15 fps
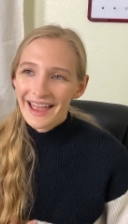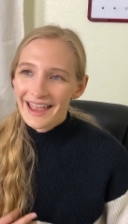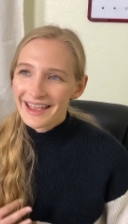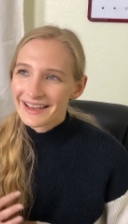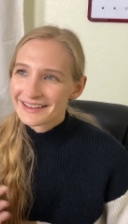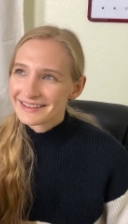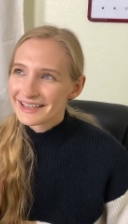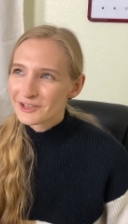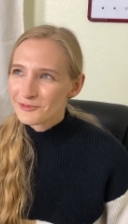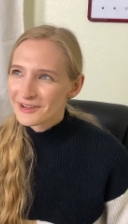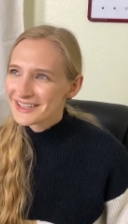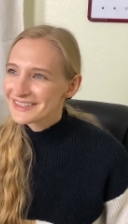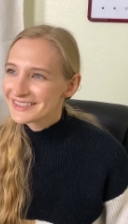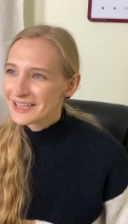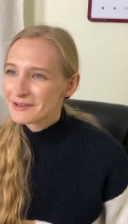And it
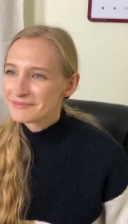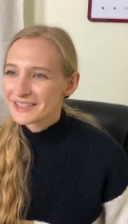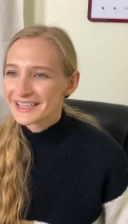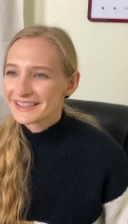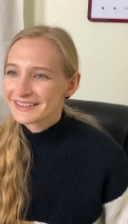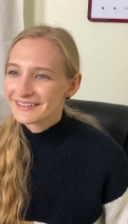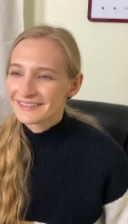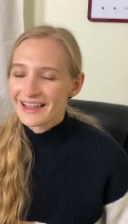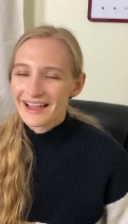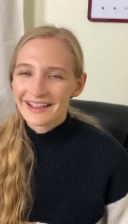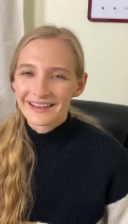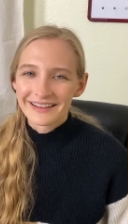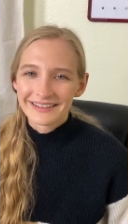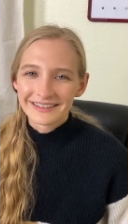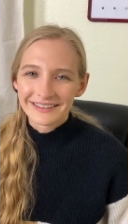went something
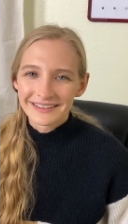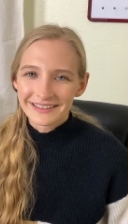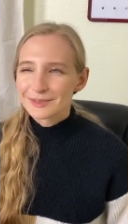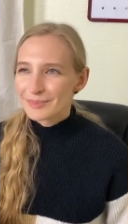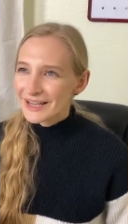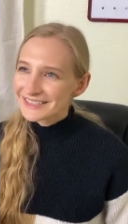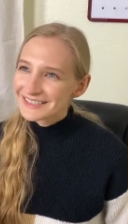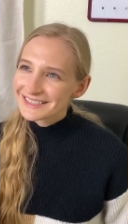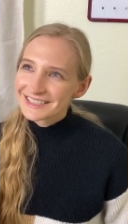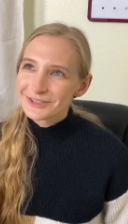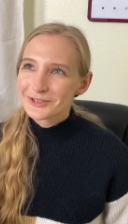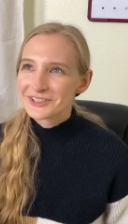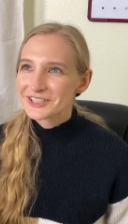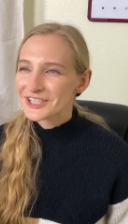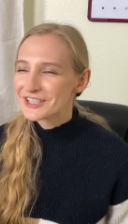like expecting
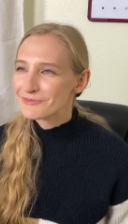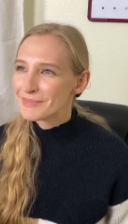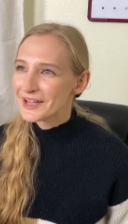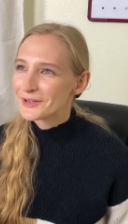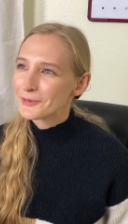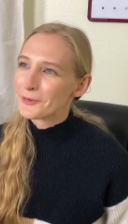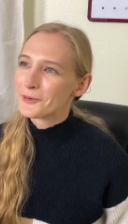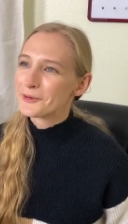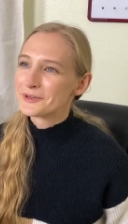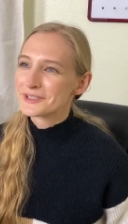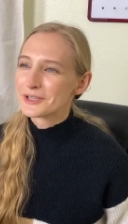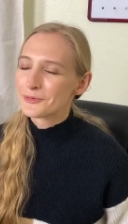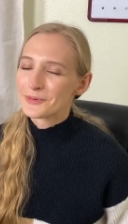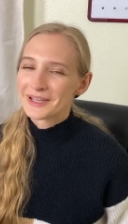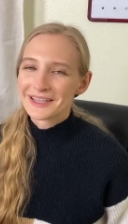to achieve my
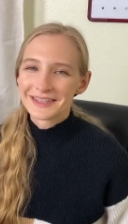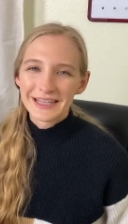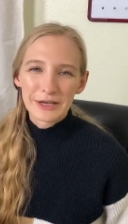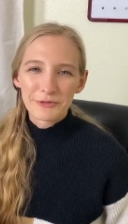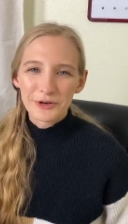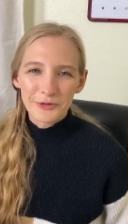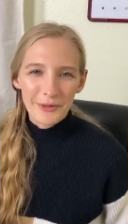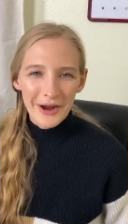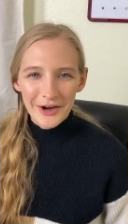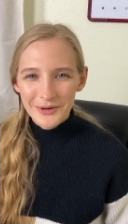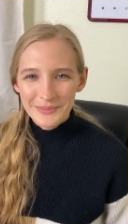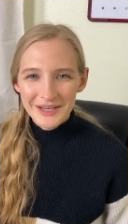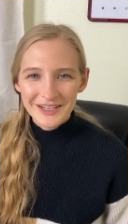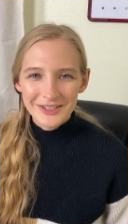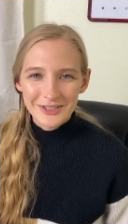goals when they require
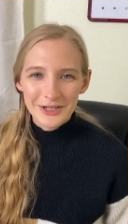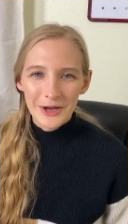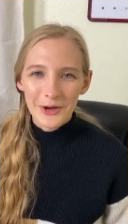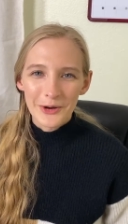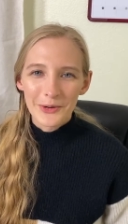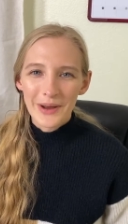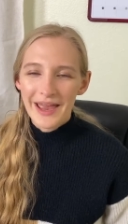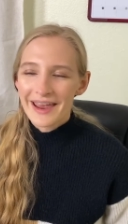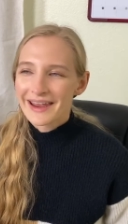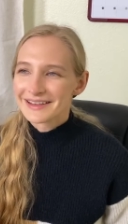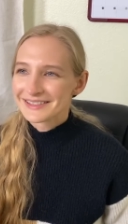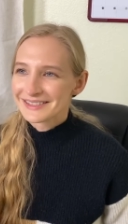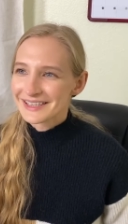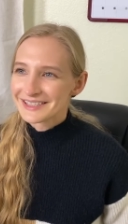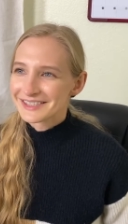me to show
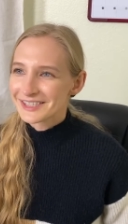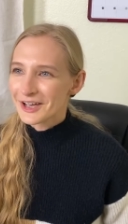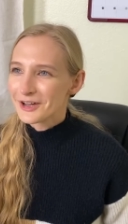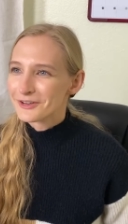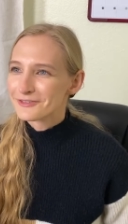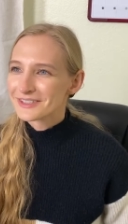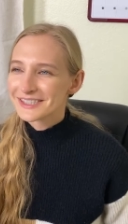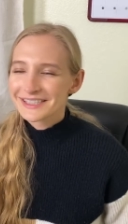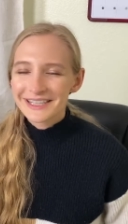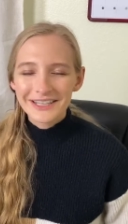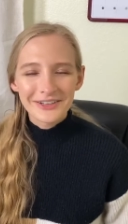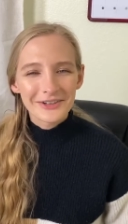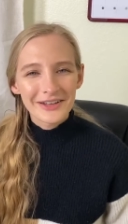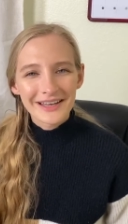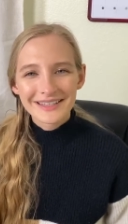a sense of
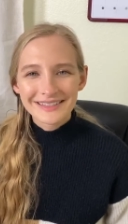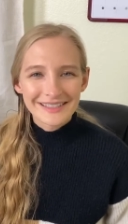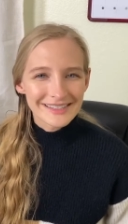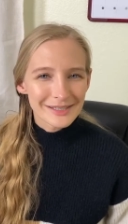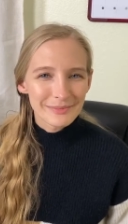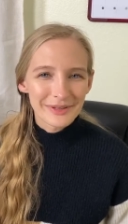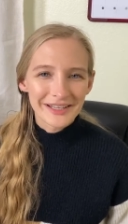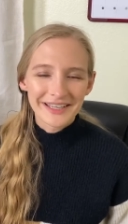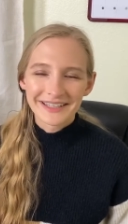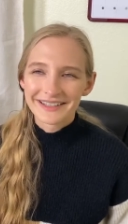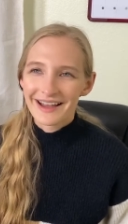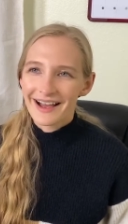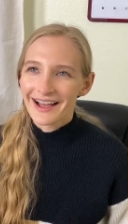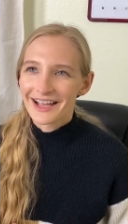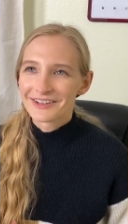skill and
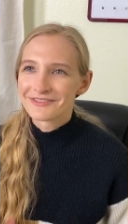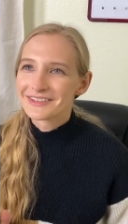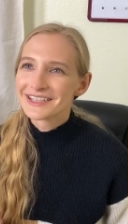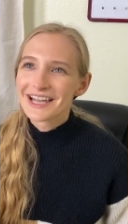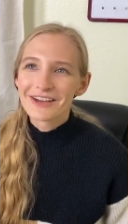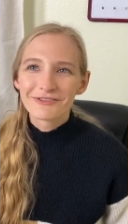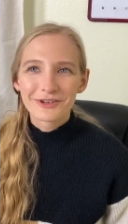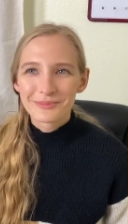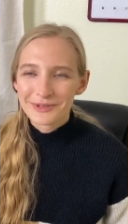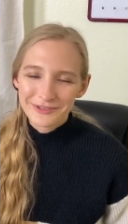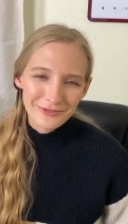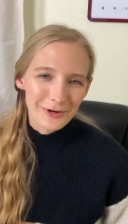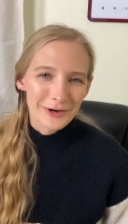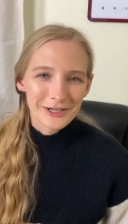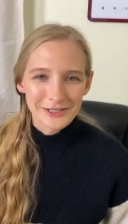discipline I've never
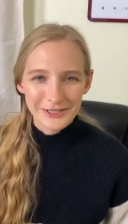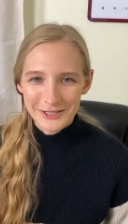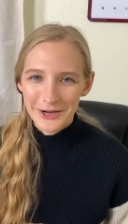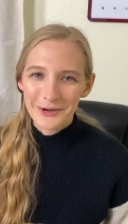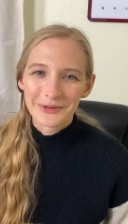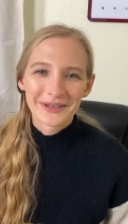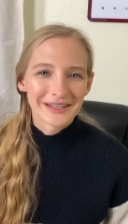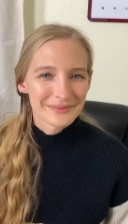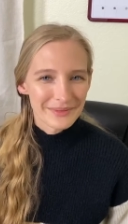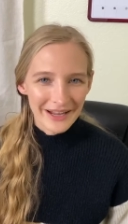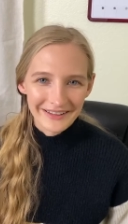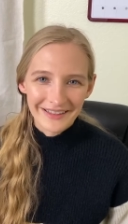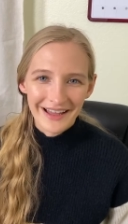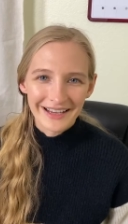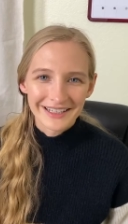before shown in my
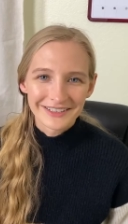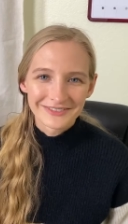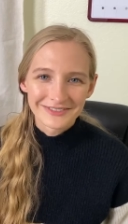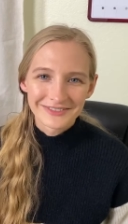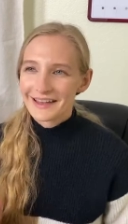life.